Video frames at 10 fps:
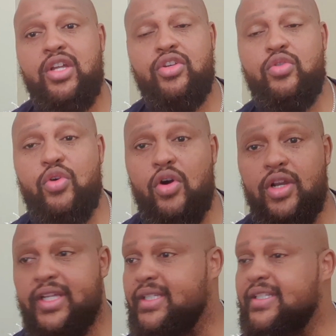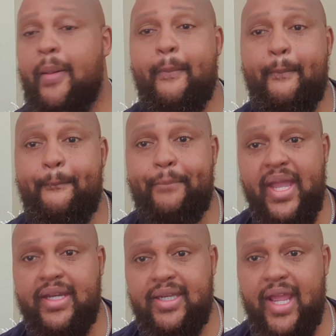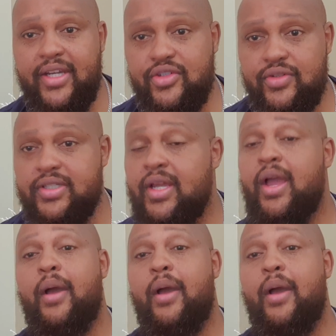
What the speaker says: New Orleans, big dangerous.